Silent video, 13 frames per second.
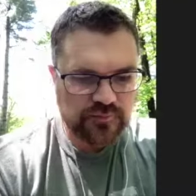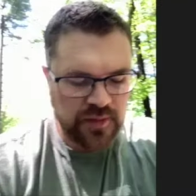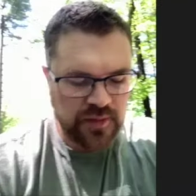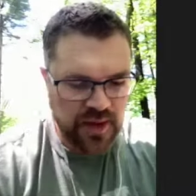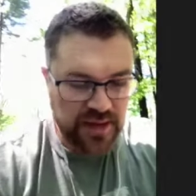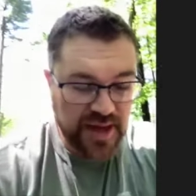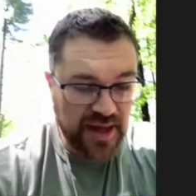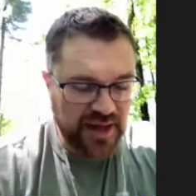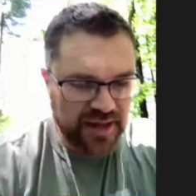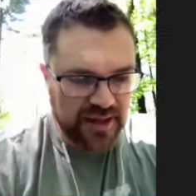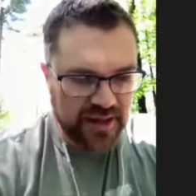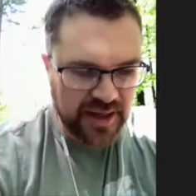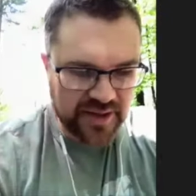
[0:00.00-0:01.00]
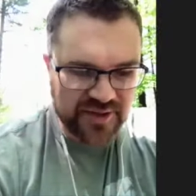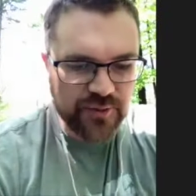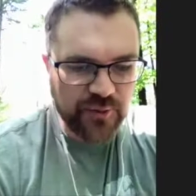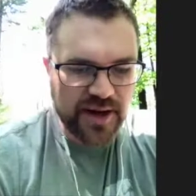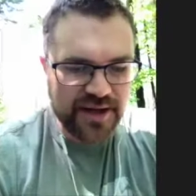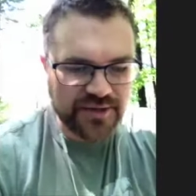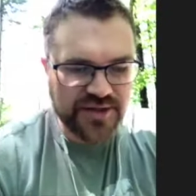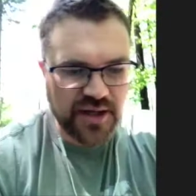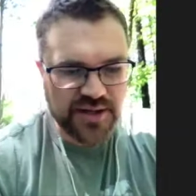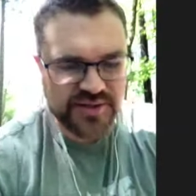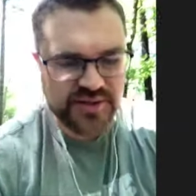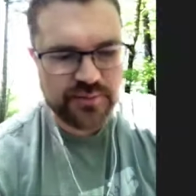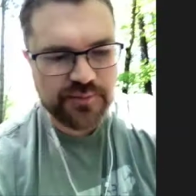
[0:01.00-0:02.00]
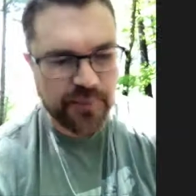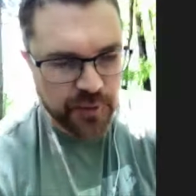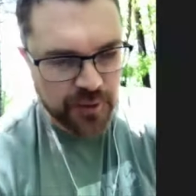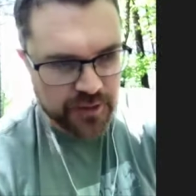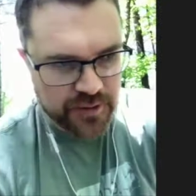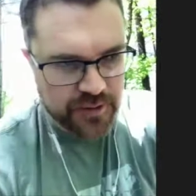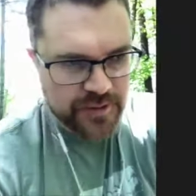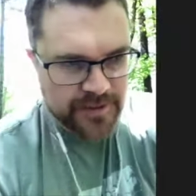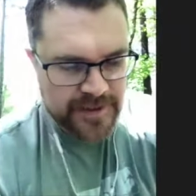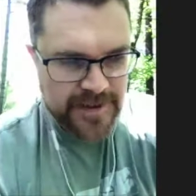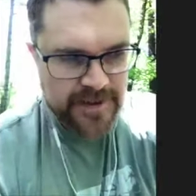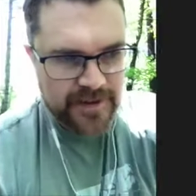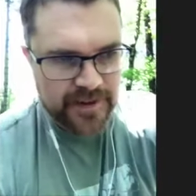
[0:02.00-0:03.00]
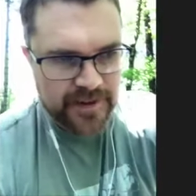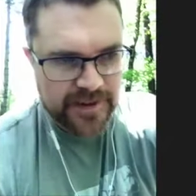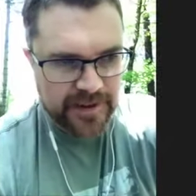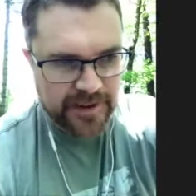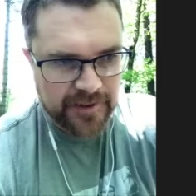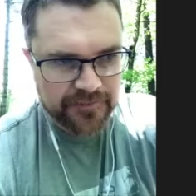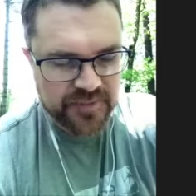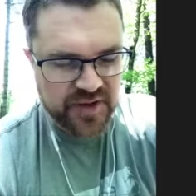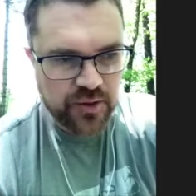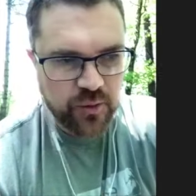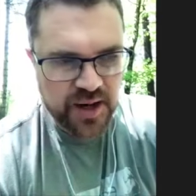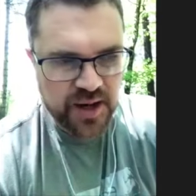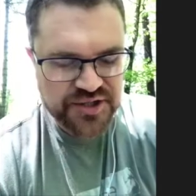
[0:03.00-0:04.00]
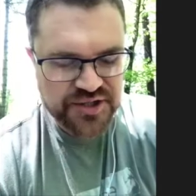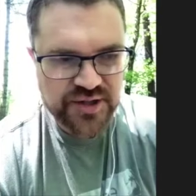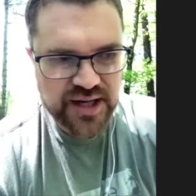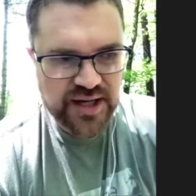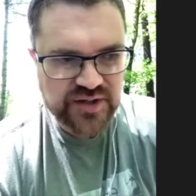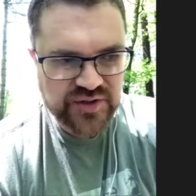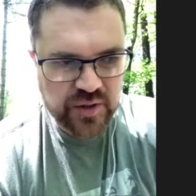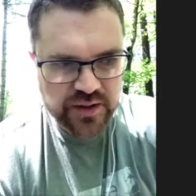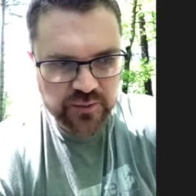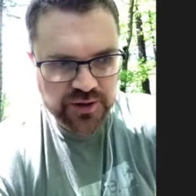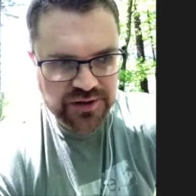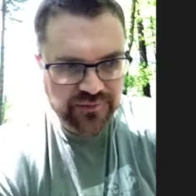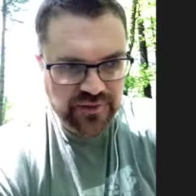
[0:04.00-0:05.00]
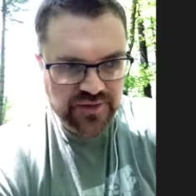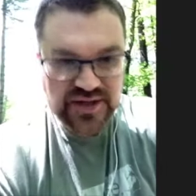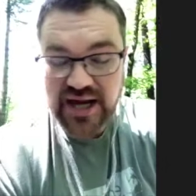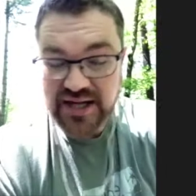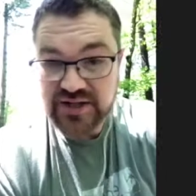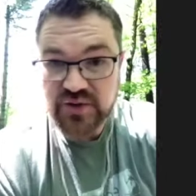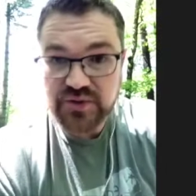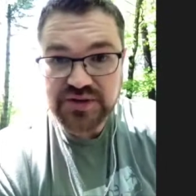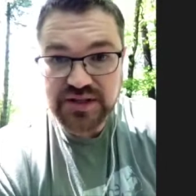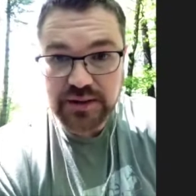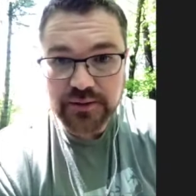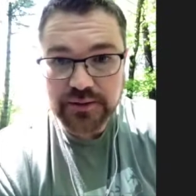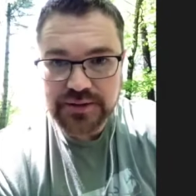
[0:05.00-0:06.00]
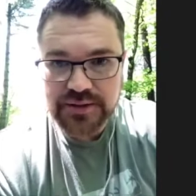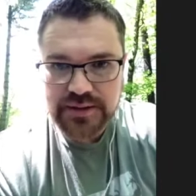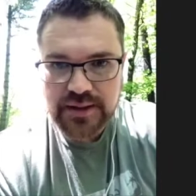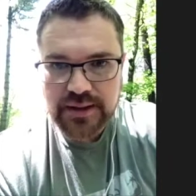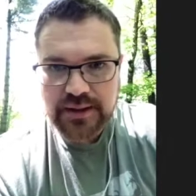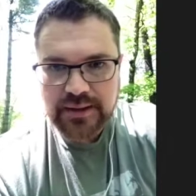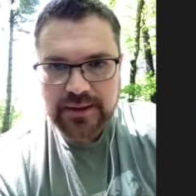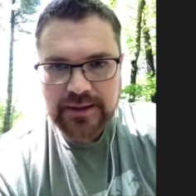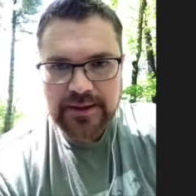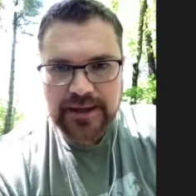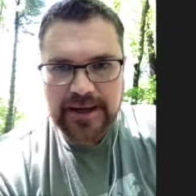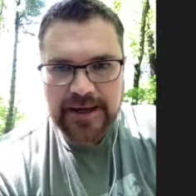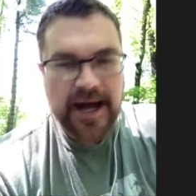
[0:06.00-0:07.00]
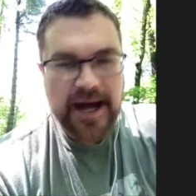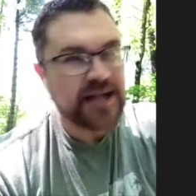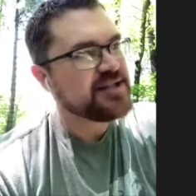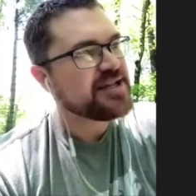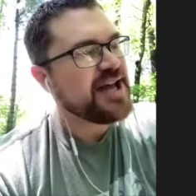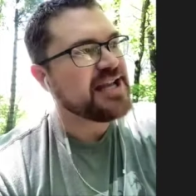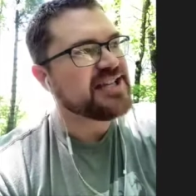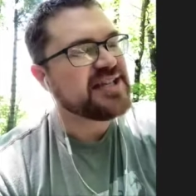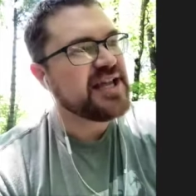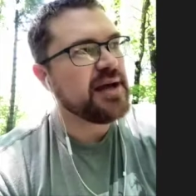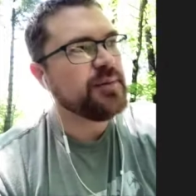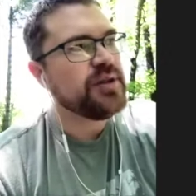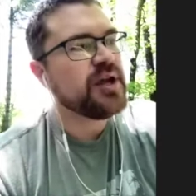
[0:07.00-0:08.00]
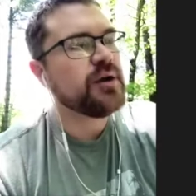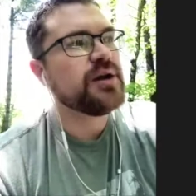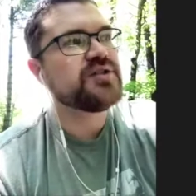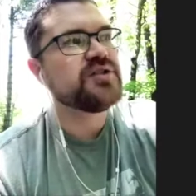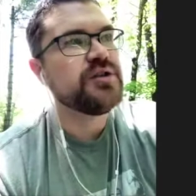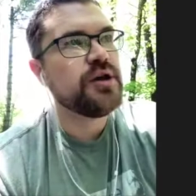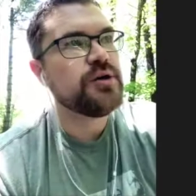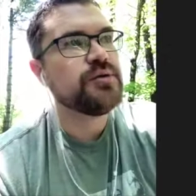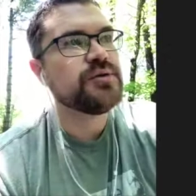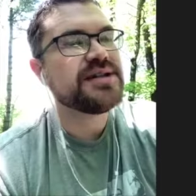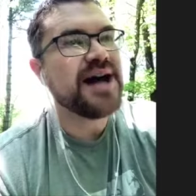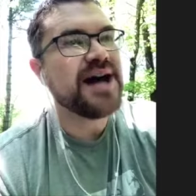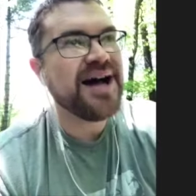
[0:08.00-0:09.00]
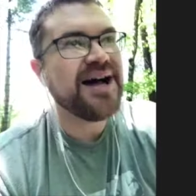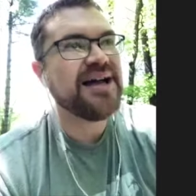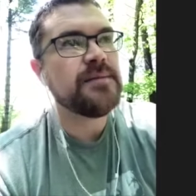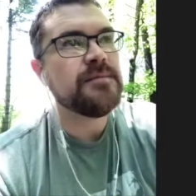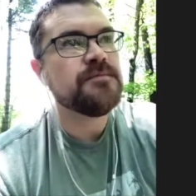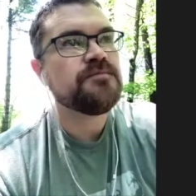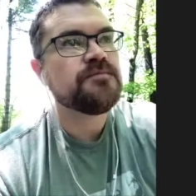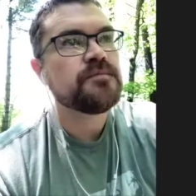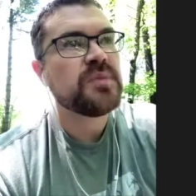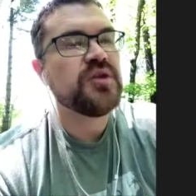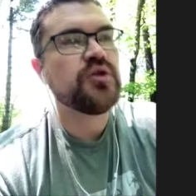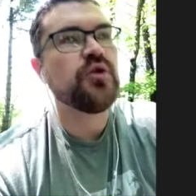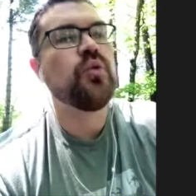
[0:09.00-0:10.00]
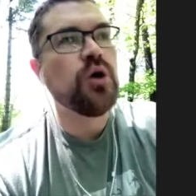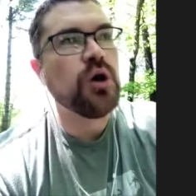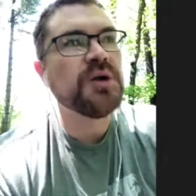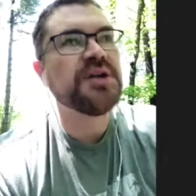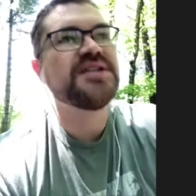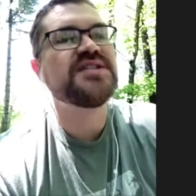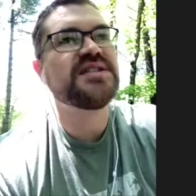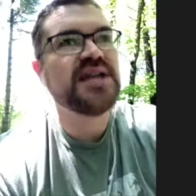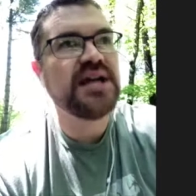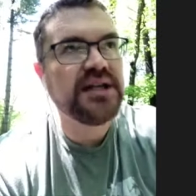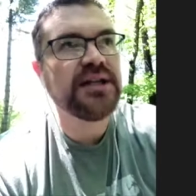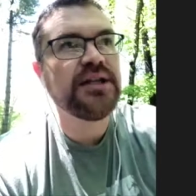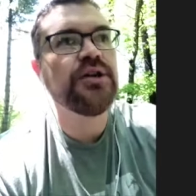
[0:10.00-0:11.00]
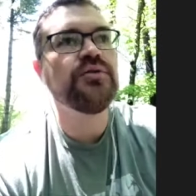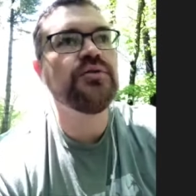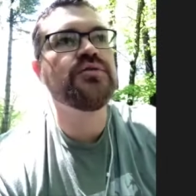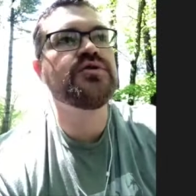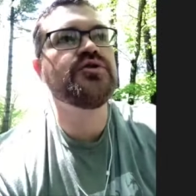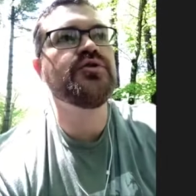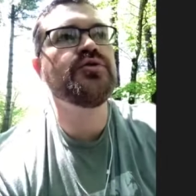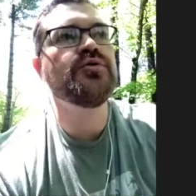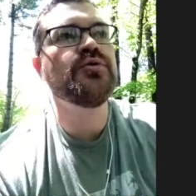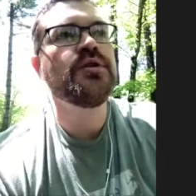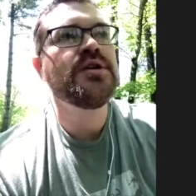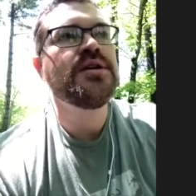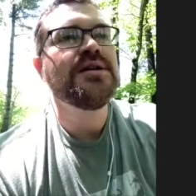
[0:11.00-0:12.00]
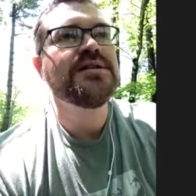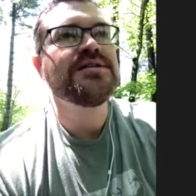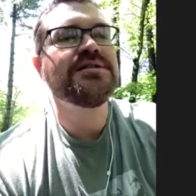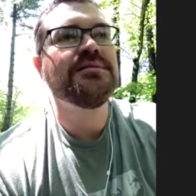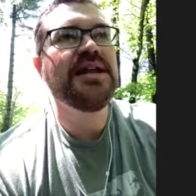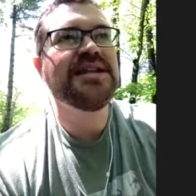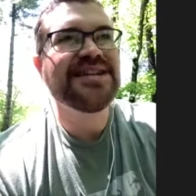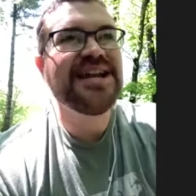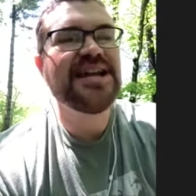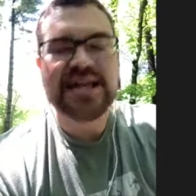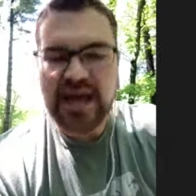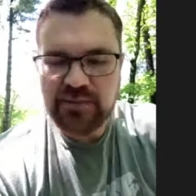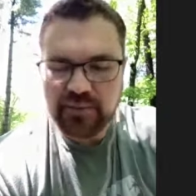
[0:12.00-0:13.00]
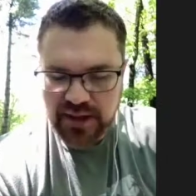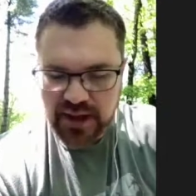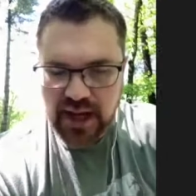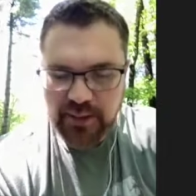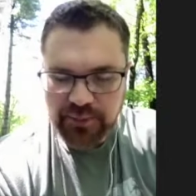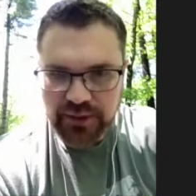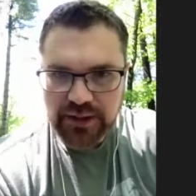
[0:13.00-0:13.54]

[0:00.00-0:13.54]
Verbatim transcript: Yeah, and, and I think right here is also important um, the question that I started with of those high school seniors. Uh, I just got to say, I mean, there is no time. The world is telling you to, to. It's like a game of Monopoly,